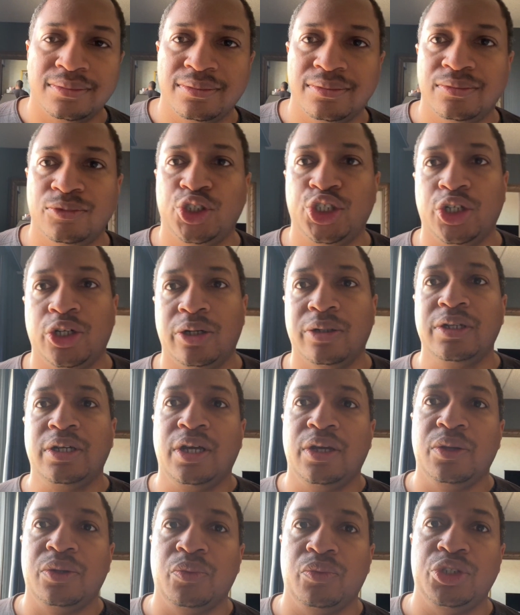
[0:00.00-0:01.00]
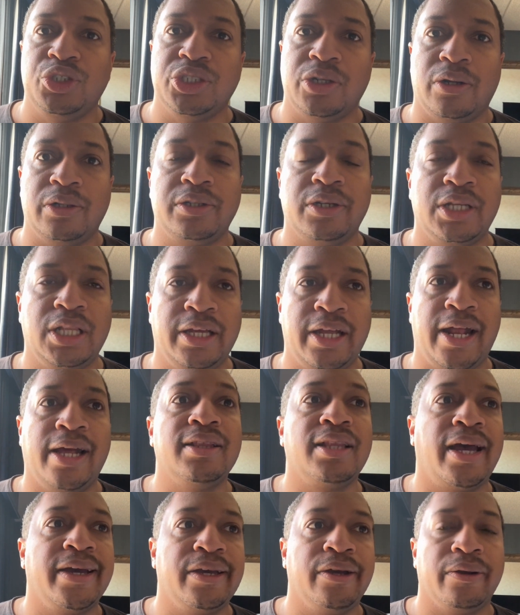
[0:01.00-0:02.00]
Sure, we start looking at
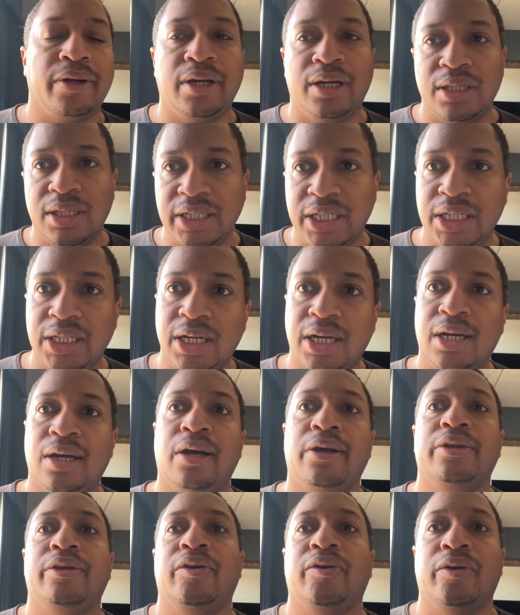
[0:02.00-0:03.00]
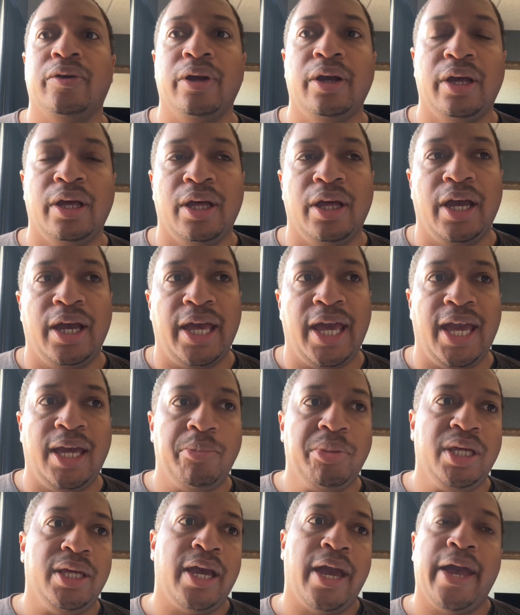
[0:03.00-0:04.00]
like your Kalita, your
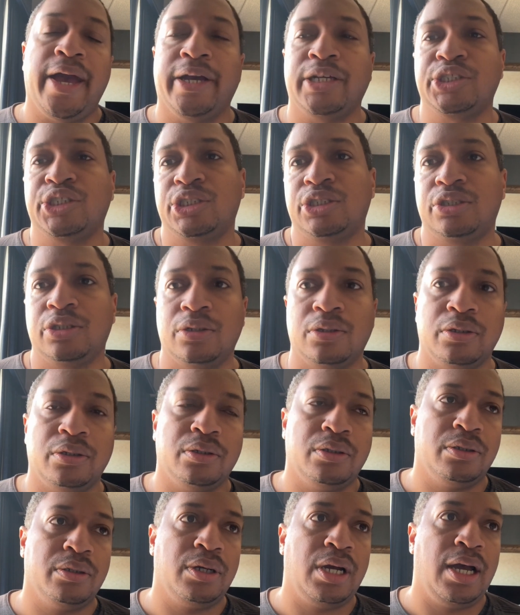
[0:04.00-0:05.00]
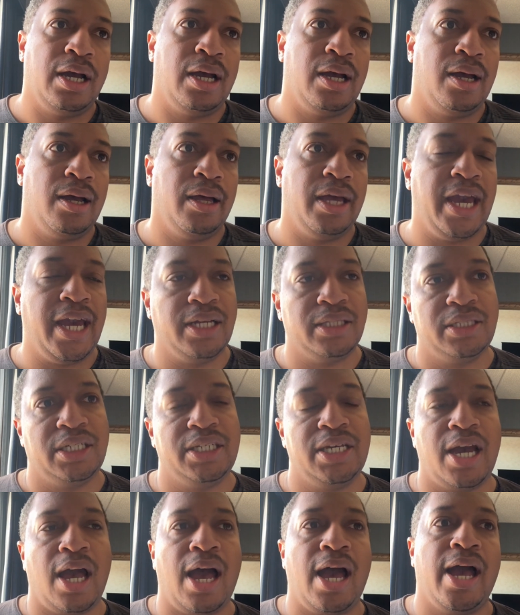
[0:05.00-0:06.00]
ABX, your
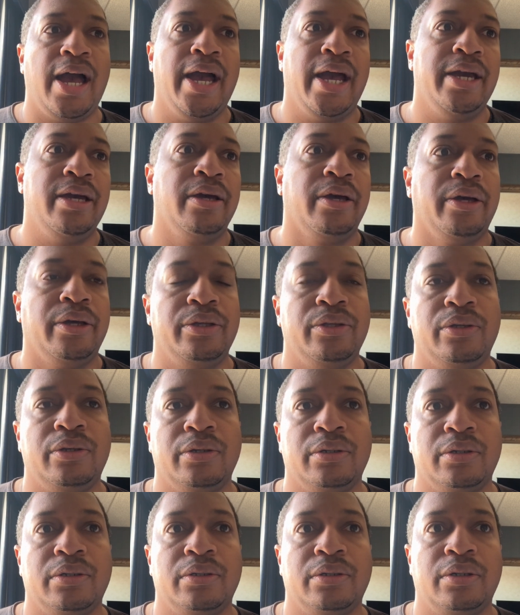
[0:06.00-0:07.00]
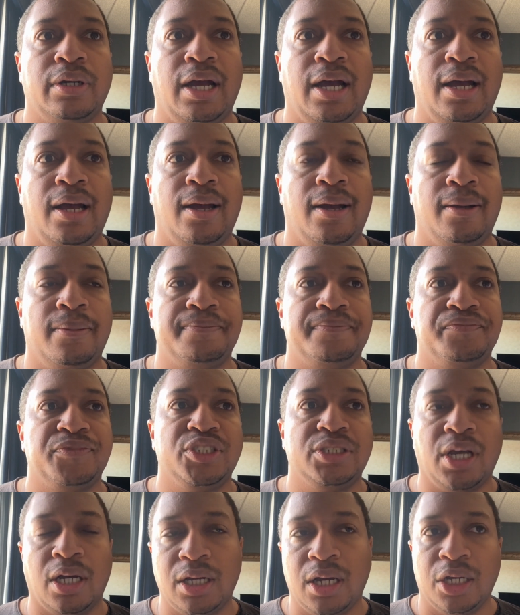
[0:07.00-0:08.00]
ATI, your
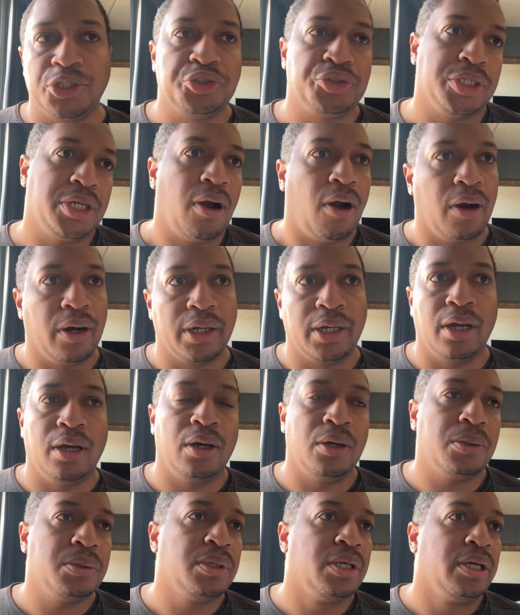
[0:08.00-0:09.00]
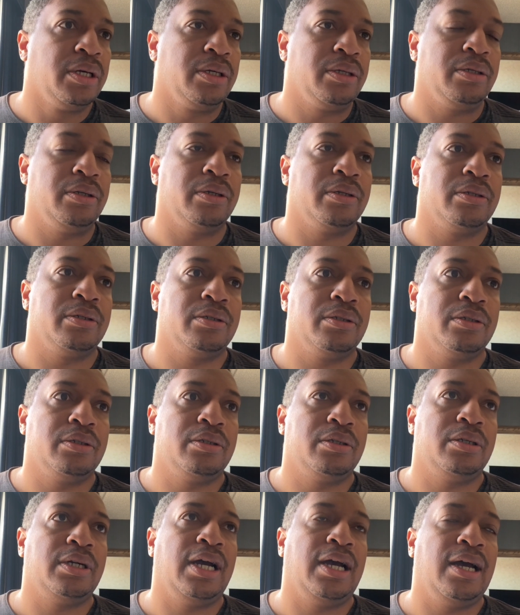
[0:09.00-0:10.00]
Sun Country Cargo,
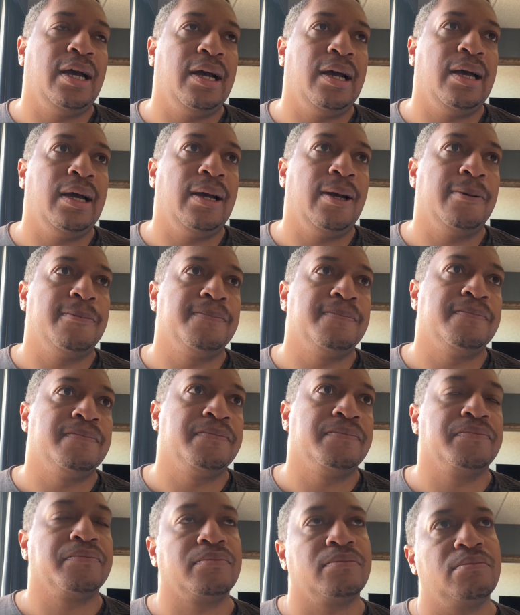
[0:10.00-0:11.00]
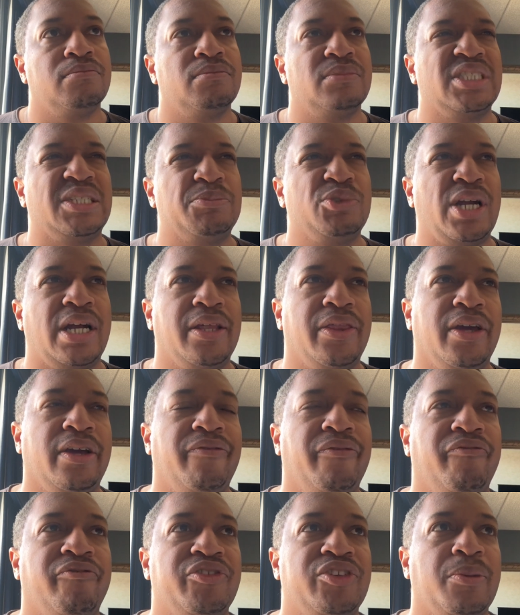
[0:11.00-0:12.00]
your trying to think of
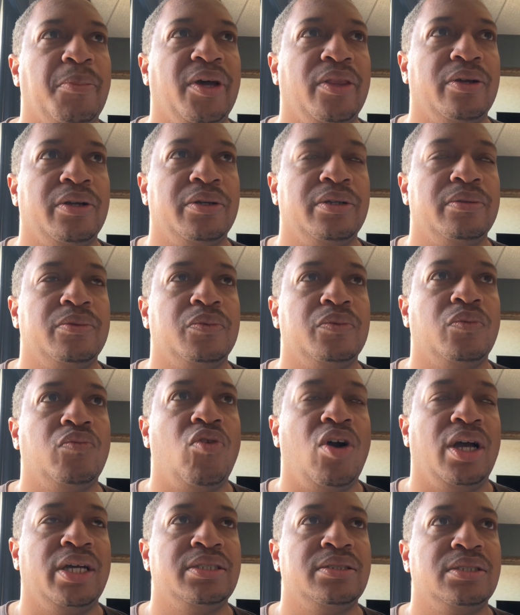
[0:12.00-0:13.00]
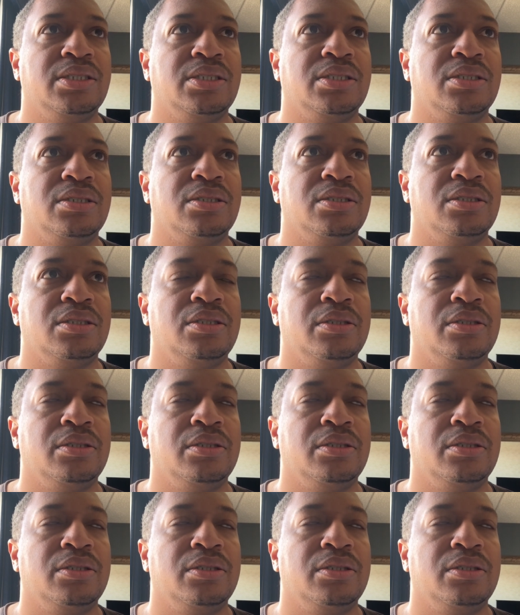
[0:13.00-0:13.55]
some other ones.